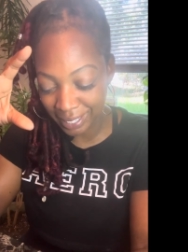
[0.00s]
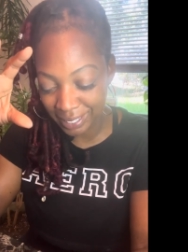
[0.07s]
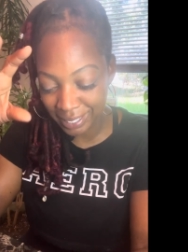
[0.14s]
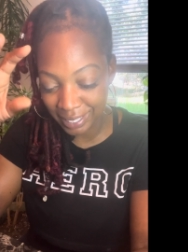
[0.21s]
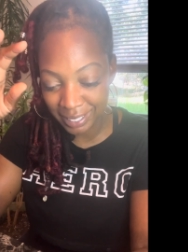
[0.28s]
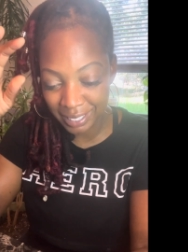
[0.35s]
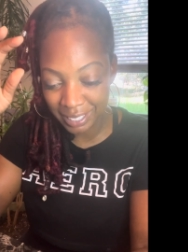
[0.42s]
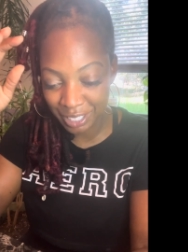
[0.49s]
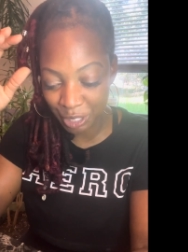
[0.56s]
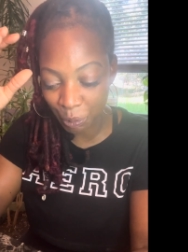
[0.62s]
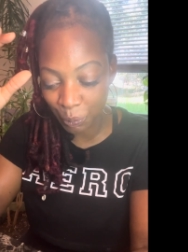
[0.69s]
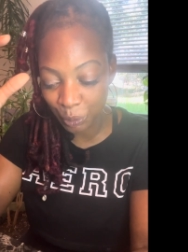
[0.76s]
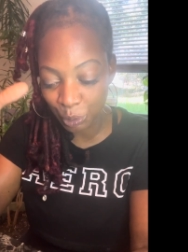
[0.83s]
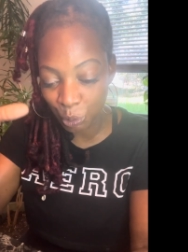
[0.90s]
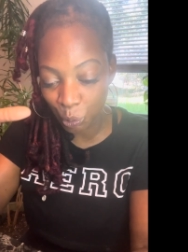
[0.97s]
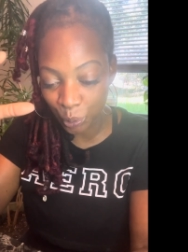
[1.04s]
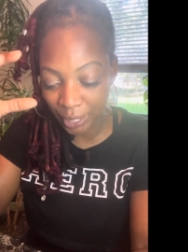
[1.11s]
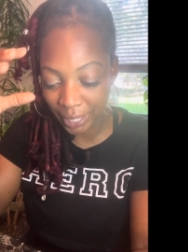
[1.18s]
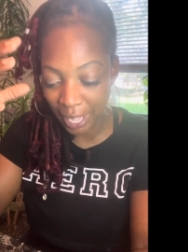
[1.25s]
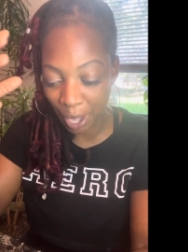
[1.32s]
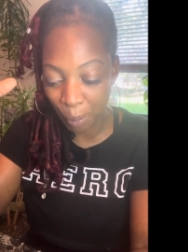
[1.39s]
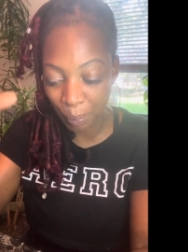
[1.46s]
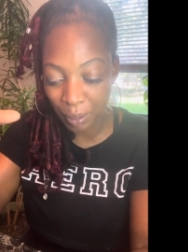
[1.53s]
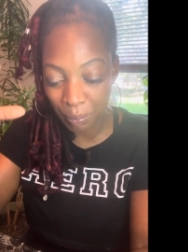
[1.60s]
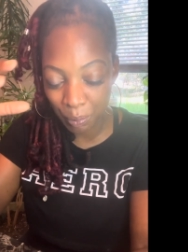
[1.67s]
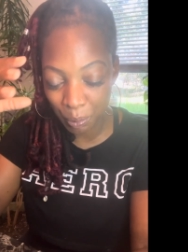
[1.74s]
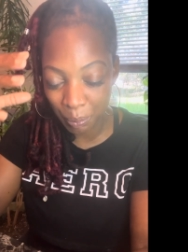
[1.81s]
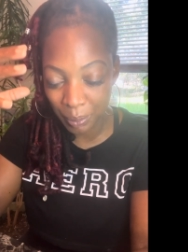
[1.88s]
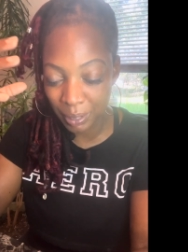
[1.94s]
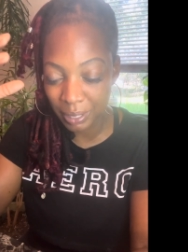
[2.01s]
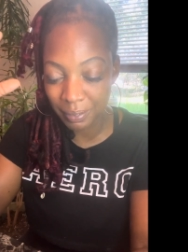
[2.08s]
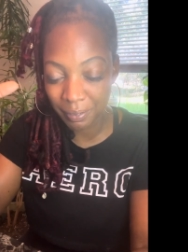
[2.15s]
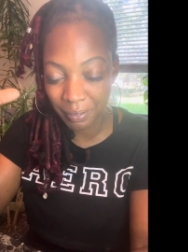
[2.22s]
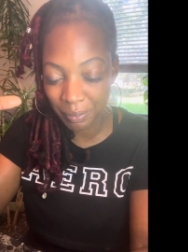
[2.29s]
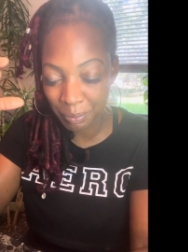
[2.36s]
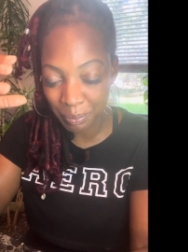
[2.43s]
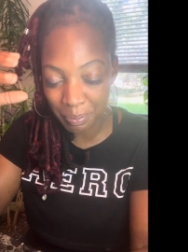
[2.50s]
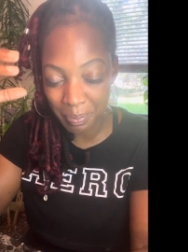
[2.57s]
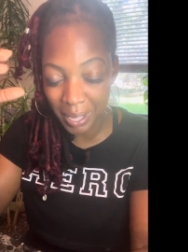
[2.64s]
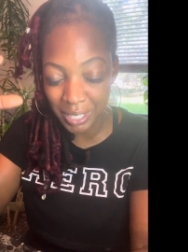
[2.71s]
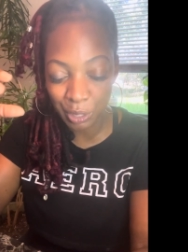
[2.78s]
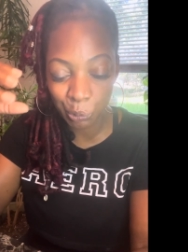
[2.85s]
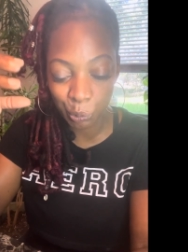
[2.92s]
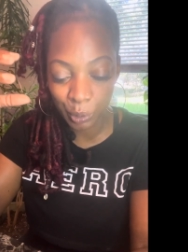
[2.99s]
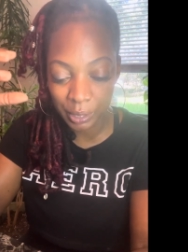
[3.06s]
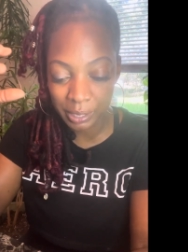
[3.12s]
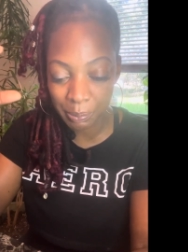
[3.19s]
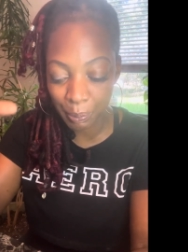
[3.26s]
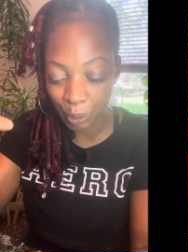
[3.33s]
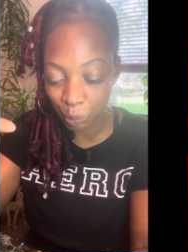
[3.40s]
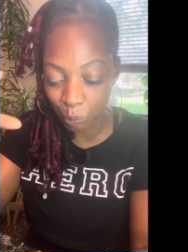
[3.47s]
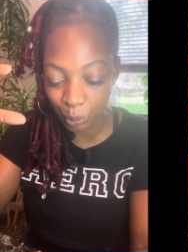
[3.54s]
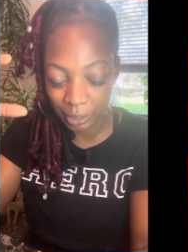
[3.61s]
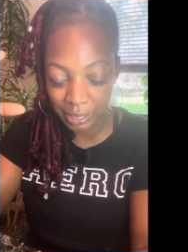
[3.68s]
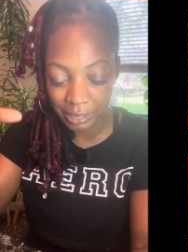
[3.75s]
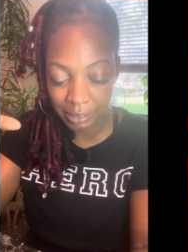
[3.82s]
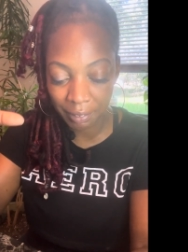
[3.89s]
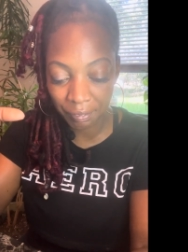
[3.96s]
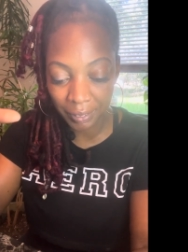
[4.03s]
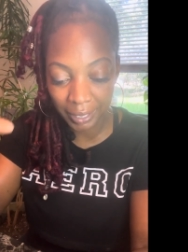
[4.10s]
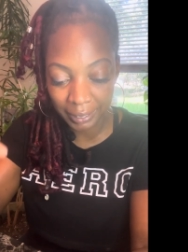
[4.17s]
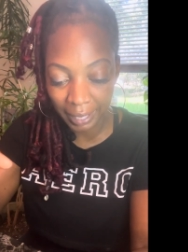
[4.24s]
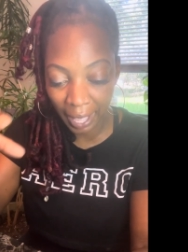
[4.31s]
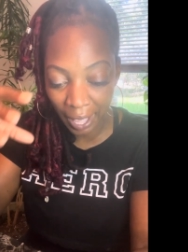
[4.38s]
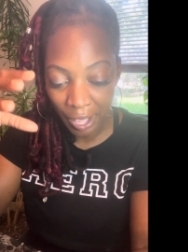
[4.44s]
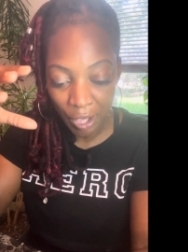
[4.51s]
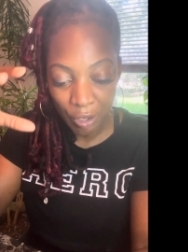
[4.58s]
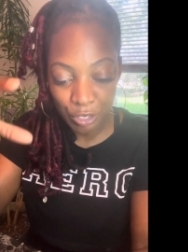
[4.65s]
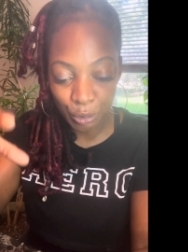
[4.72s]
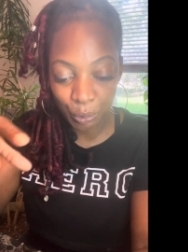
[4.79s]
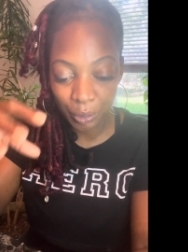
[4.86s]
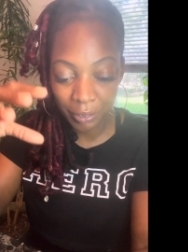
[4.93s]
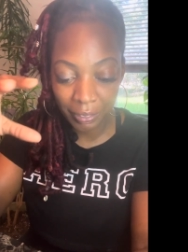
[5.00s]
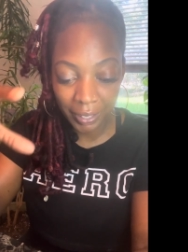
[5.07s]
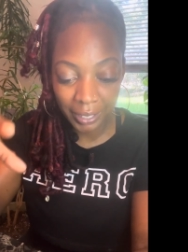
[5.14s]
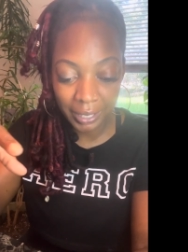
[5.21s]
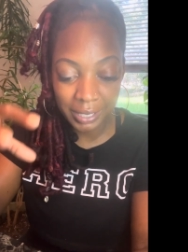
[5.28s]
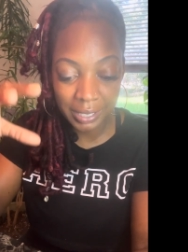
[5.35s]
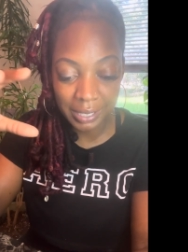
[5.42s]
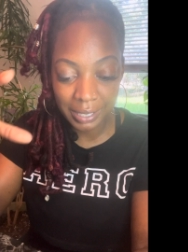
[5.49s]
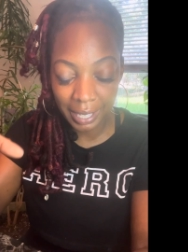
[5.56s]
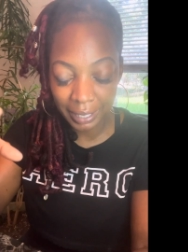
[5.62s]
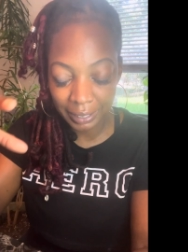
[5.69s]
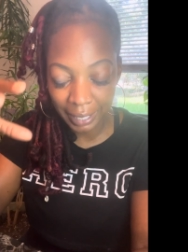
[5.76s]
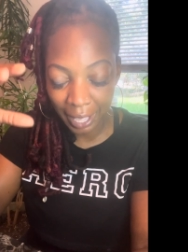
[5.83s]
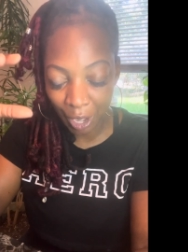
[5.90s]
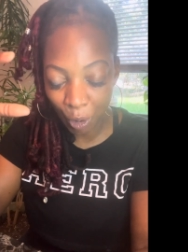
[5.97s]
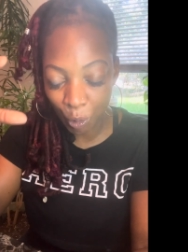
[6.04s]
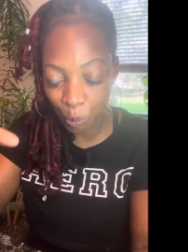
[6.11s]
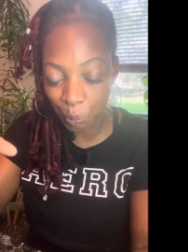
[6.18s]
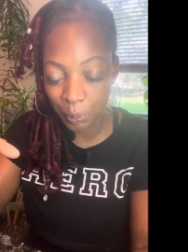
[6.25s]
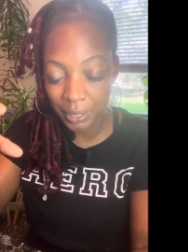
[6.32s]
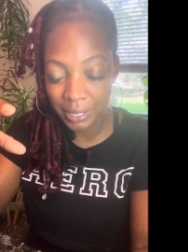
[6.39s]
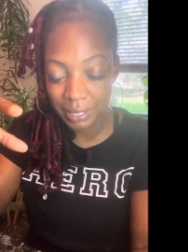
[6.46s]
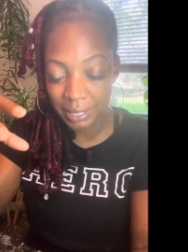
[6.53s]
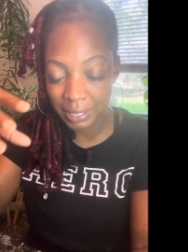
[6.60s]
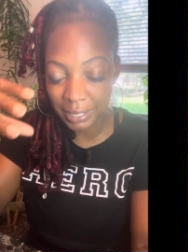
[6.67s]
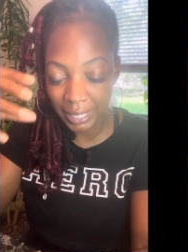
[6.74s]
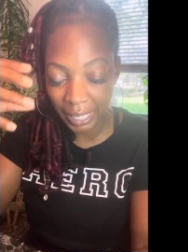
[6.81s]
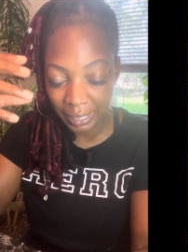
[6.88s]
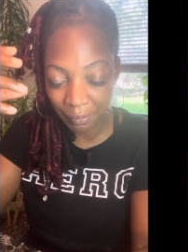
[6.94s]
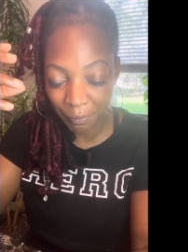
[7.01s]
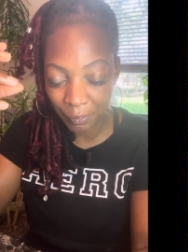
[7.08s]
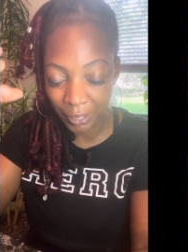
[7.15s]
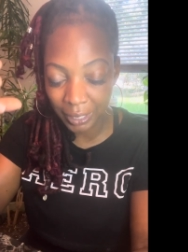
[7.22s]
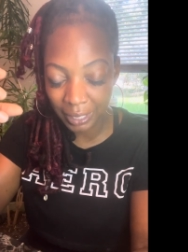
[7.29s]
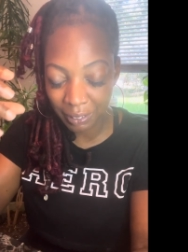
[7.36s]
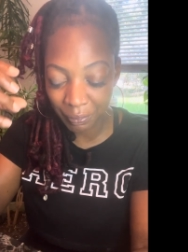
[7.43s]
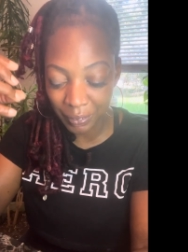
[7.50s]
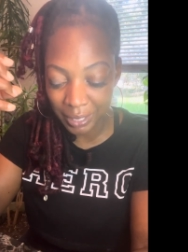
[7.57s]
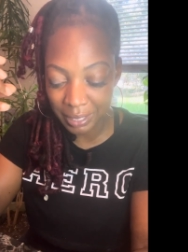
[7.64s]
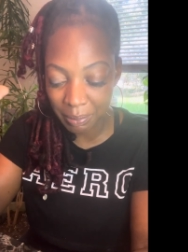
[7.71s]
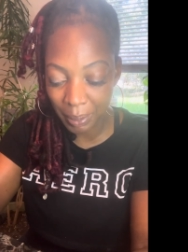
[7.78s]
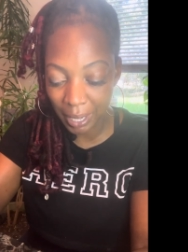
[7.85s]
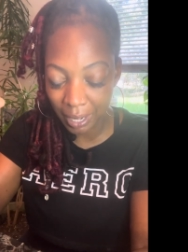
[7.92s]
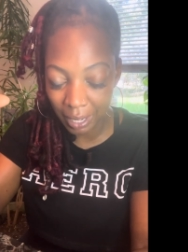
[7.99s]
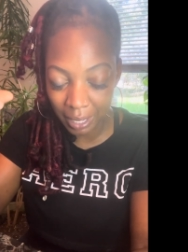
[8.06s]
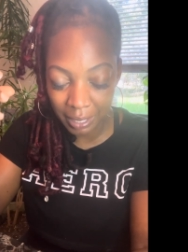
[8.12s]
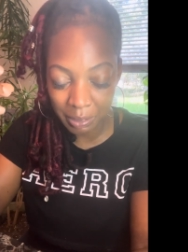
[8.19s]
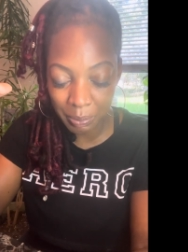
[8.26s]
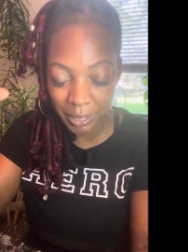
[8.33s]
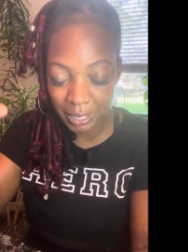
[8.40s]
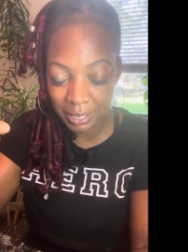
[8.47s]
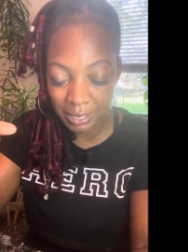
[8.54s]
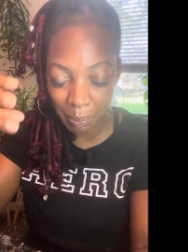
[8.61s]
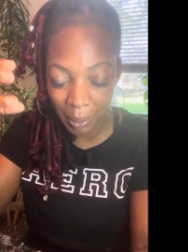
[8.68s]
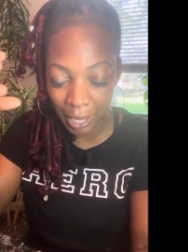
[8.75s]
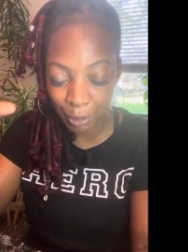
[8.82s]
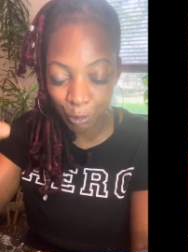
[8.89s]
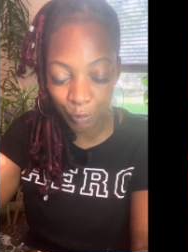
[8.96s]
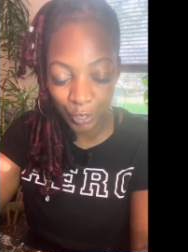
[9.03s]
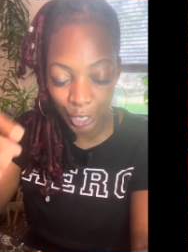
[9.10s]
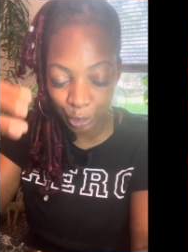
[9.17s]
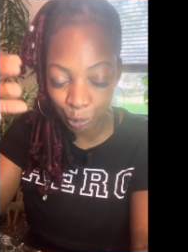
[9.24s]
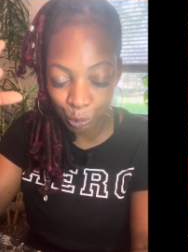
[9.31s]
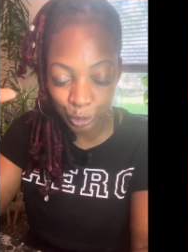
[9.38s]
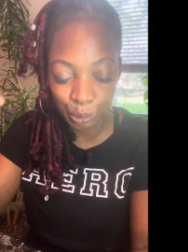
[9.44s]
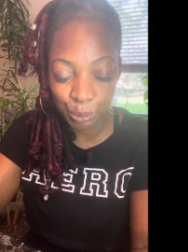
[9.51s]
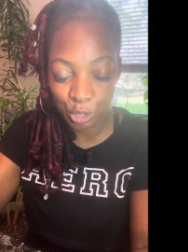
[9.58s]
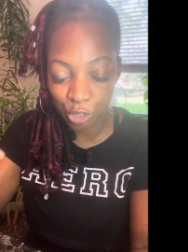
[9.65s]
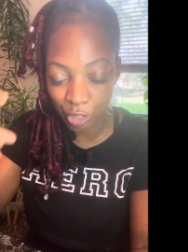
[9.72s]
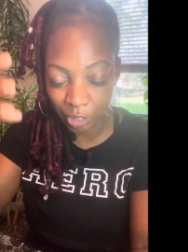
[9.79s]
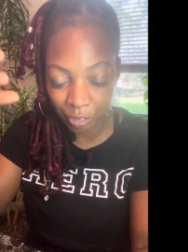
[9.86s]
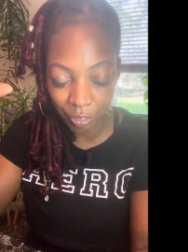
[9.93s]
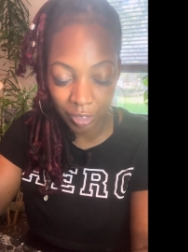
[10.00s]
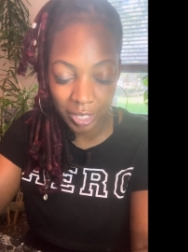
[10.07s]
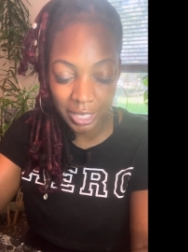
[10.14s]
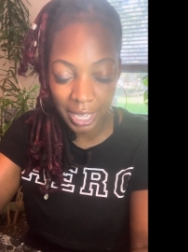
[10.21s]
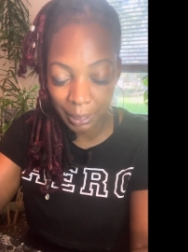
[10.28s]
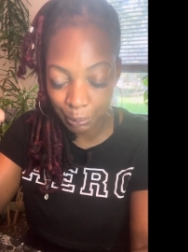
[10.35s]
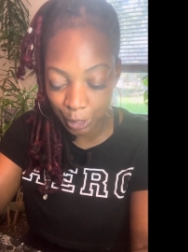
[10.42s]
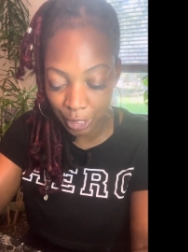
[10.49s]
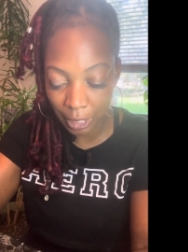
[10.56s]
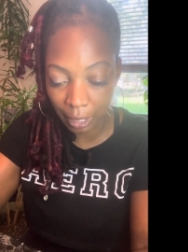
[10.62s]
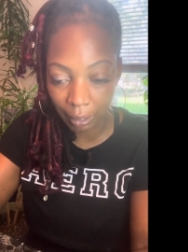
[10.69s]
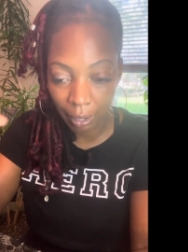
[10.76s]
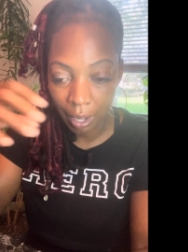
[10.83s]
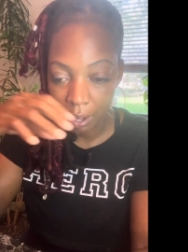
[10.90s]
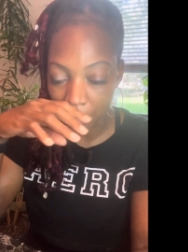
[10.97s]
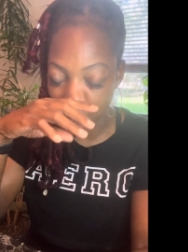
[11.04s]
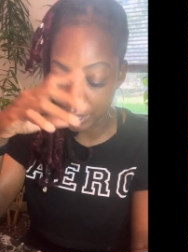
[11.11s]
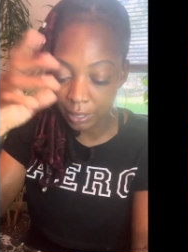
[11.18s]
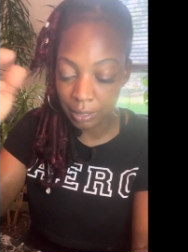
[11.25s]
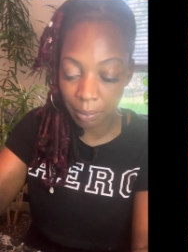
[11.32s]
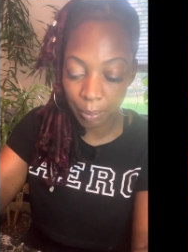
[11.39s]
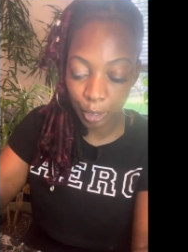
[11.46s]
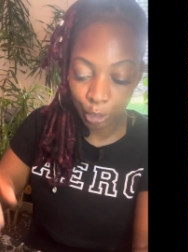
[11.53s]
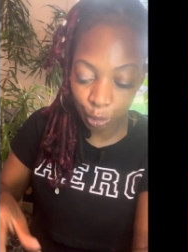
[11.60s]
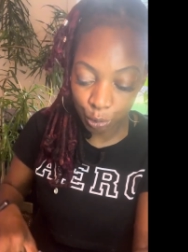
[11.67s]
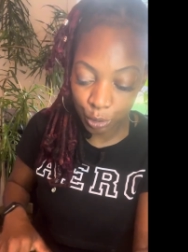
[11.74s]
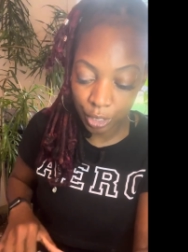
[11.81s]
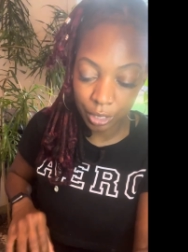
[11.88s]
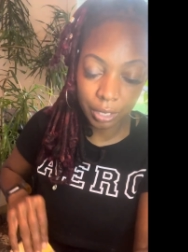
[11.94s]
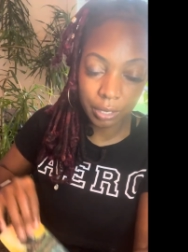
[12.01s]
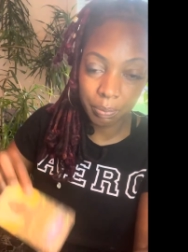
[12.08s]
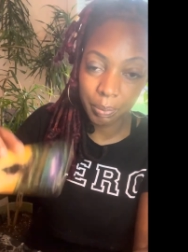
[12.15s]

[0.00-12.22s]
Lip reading: just so annoying how people be messing with spell work and stuff like that. So the thing is like that hopelessness, that feeling of despair is because somebody over there doing some trickery type shit, right? Some illusions is